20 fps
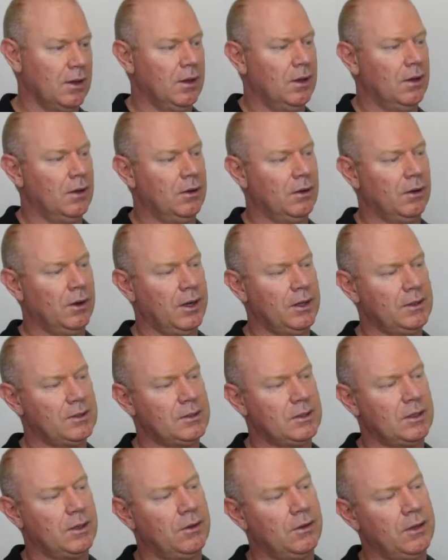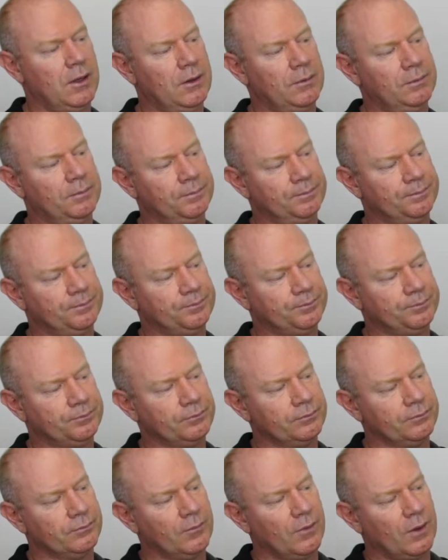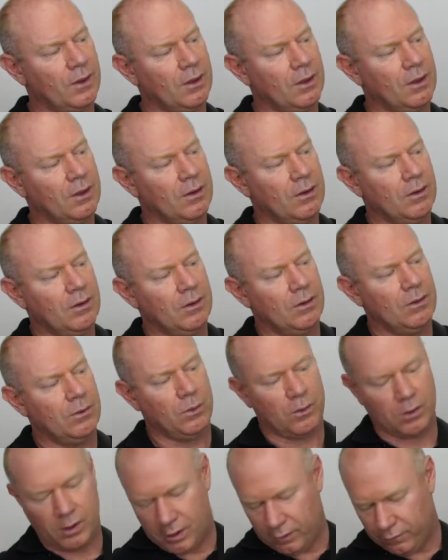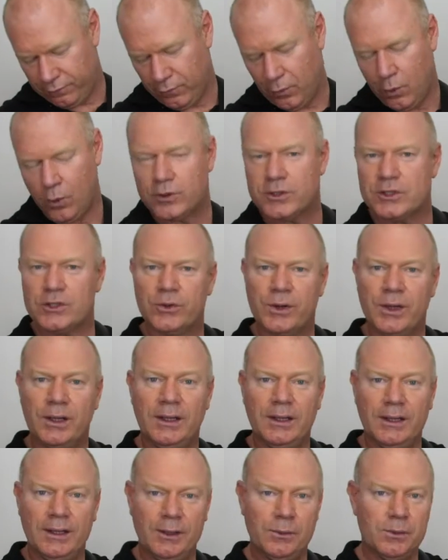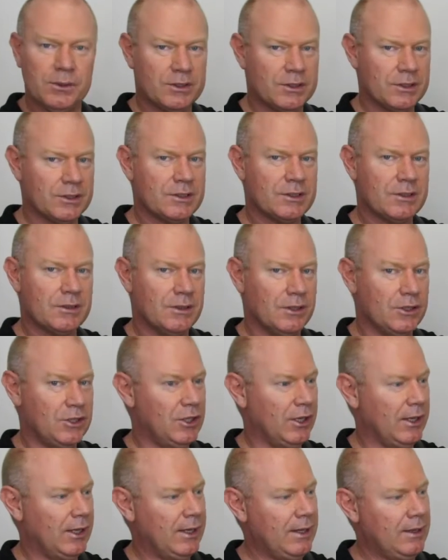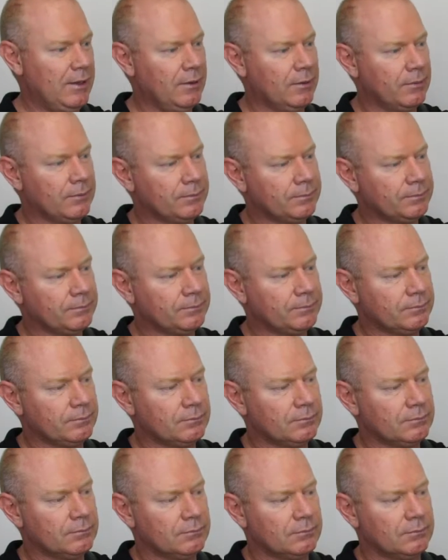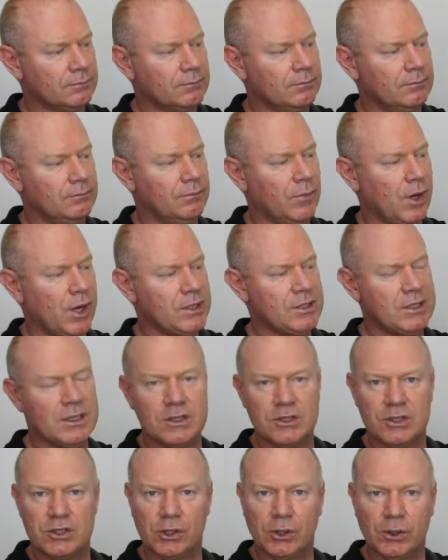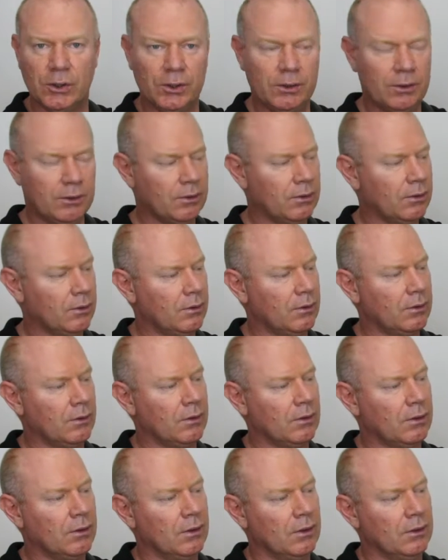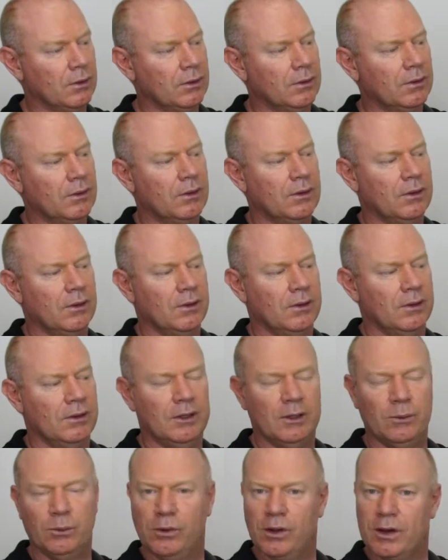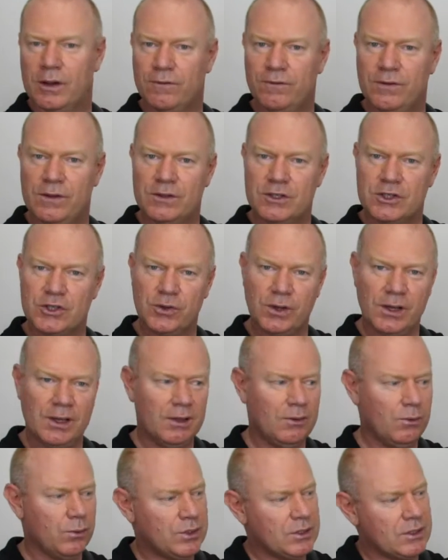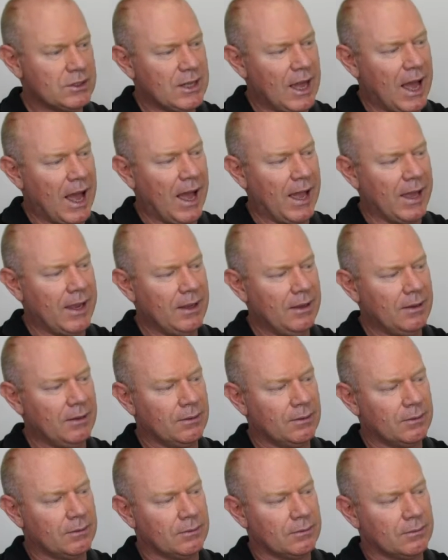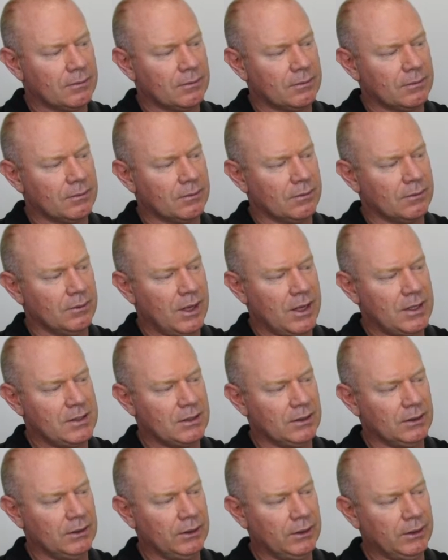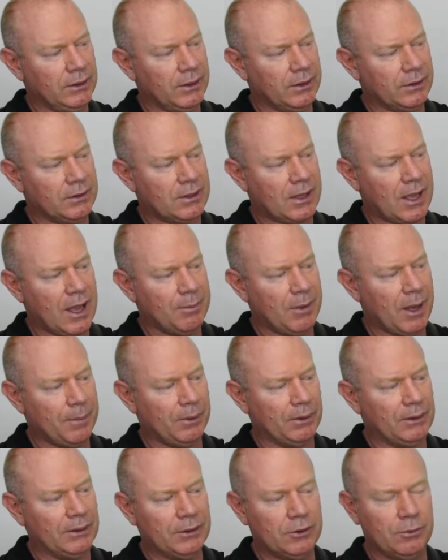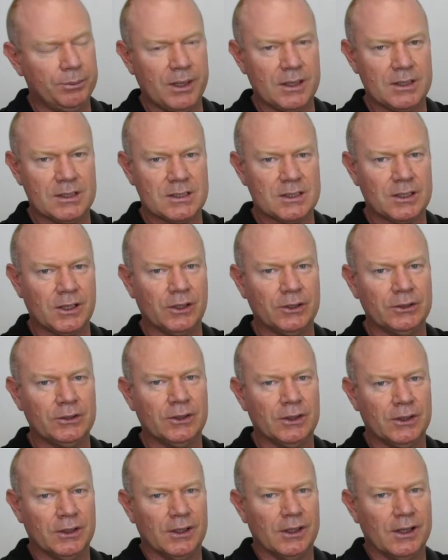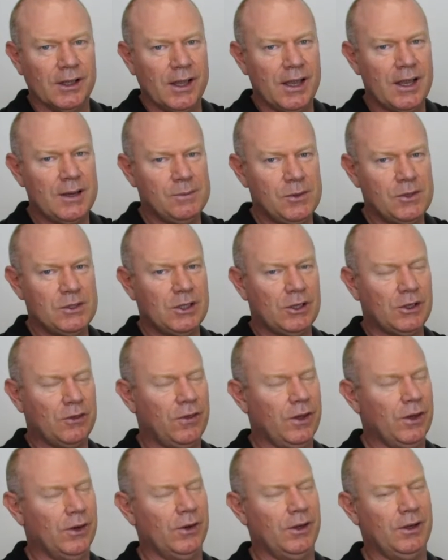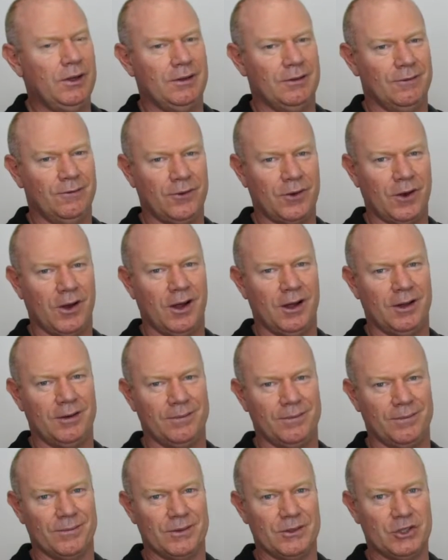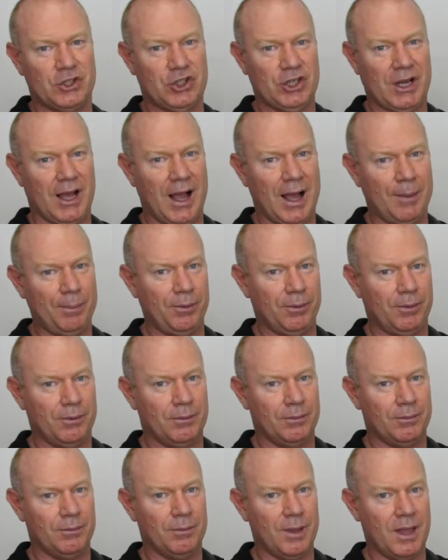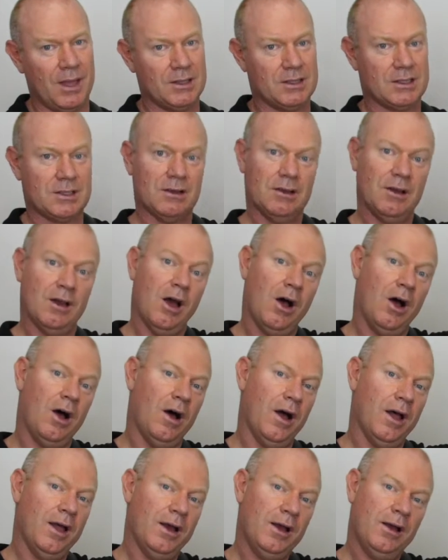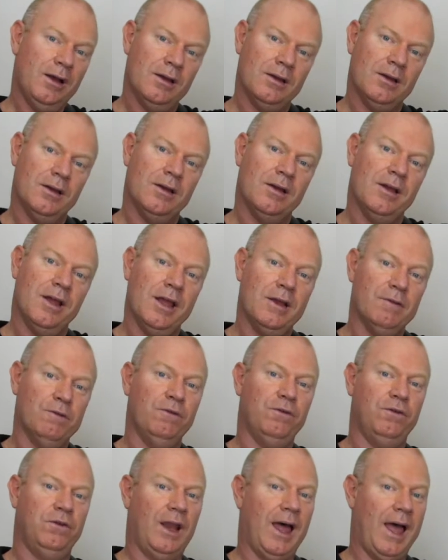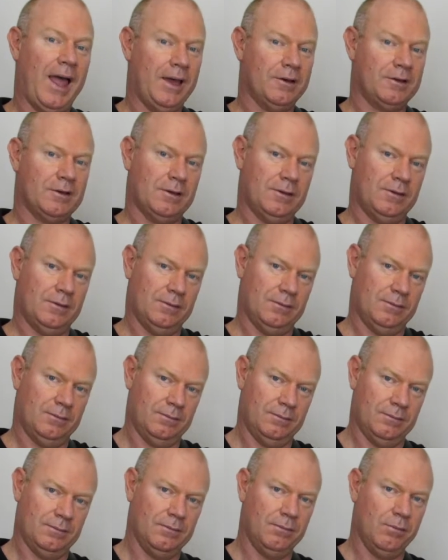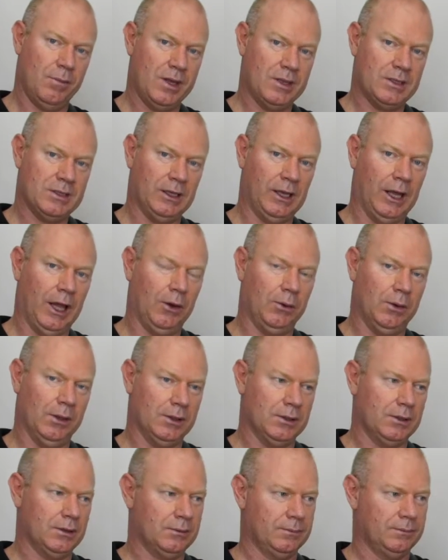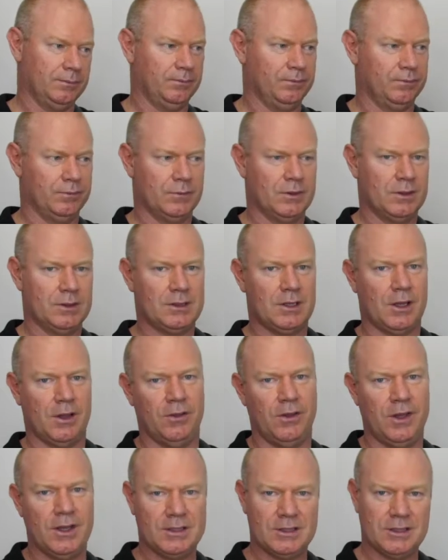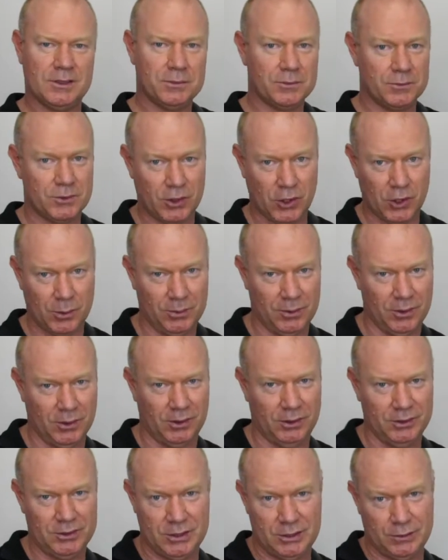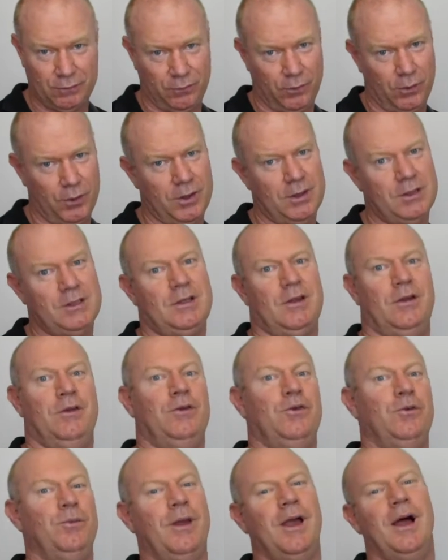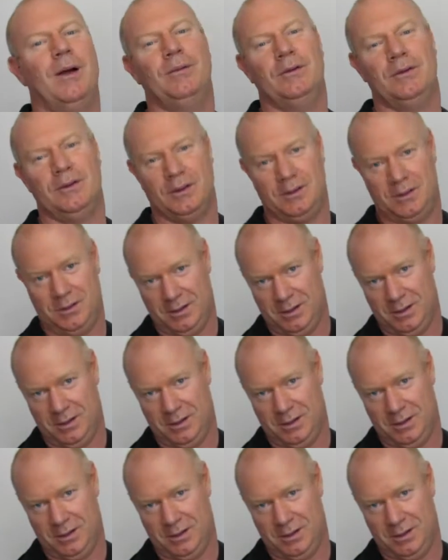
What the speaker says: Alright, so then we've got our fourth string here, which is the D. Mine's in tune. Then we've got our fifth string, which is A. Needs a lift to come up a little bit. So in music theory, you've got sharp means higher and flat means lower. So there's some terminologies for you, so you'll be able to,